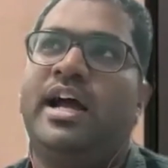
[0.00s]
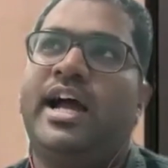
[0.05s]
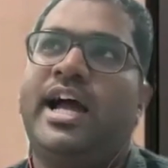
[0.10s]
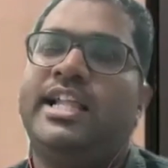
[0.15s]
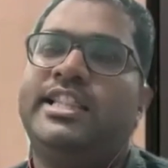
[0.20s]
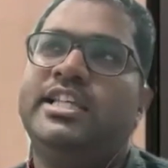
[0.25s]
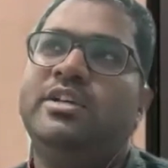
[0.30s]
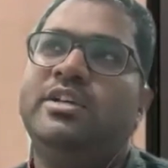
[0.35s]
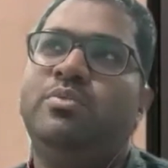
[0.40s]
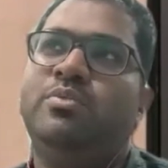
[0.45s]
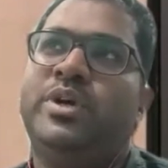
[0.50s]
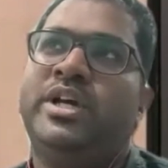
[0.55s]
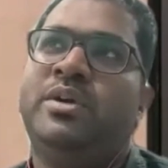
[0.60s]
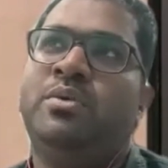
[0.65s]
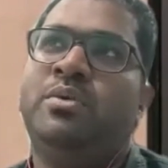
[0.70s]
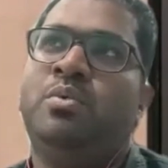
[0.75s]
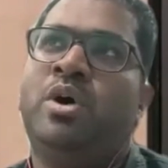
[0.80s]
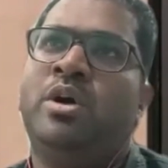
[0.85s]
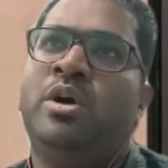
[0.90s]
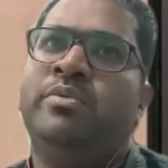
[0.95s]
I think
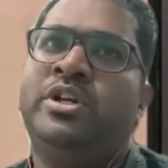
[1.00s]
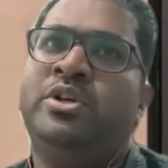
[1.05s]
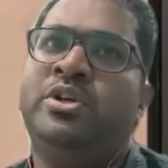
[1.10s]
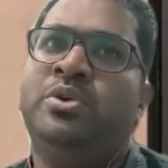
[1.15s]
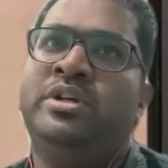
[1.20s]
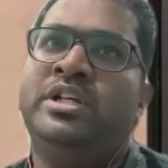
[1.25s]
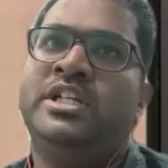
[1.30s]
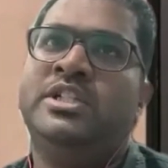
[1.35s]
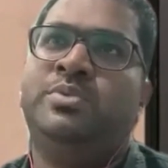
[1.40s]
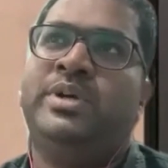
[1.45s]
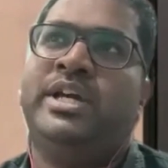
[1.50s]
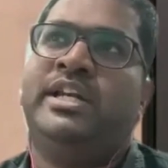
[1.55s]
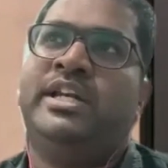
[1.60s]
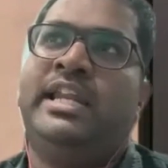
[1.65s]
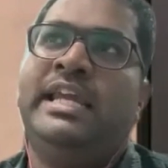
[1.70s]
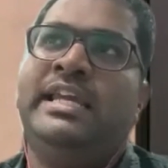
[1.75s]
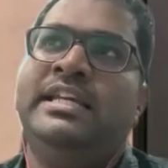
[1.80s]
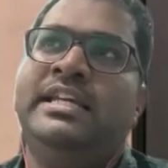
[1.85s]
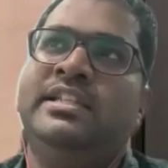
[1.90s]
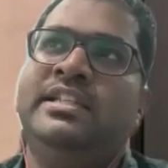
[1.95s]
what we're doing is we are
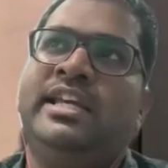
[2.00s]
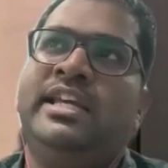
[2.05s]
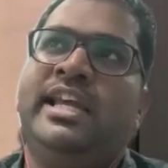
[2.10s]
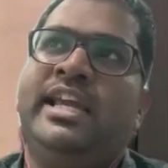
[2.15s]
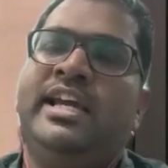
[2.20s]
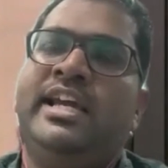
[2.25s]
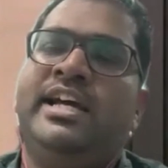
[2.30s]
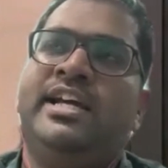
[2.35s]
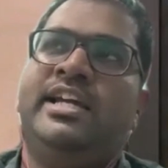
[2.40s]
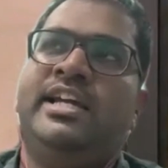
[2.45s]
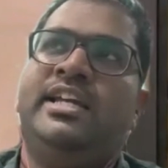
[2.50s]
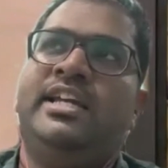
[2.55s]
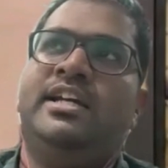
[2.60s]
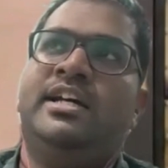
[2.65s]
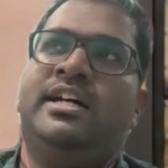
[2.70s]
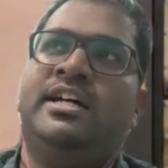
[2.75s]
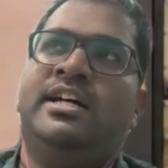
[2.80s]
taking the AI